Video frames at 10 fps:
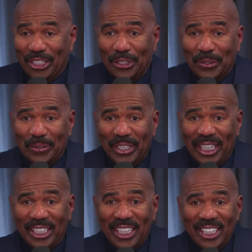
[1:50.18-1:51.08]
dude
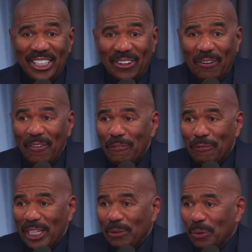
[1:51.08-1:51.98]
that, you know,
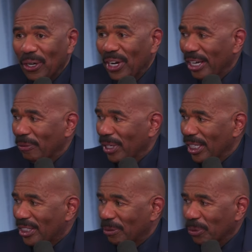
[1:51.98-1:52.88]
Philly, we don't have a
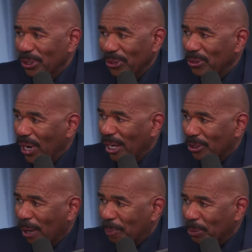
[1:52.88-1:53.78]
relationship Well, you you know how you
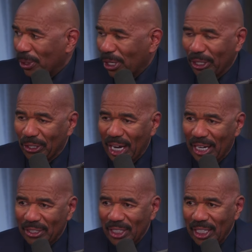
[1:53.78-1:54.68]
got people call your
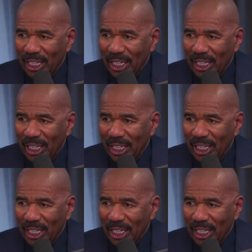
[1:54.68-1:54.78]
house